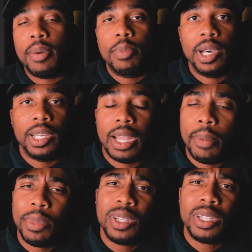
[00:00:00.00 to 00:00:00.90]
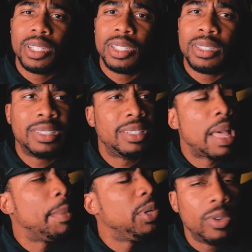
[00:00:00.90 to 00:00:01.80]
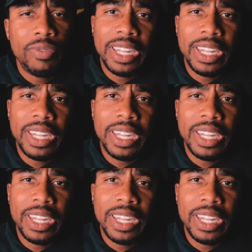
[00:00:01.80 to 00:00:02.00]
but I'm gonna do a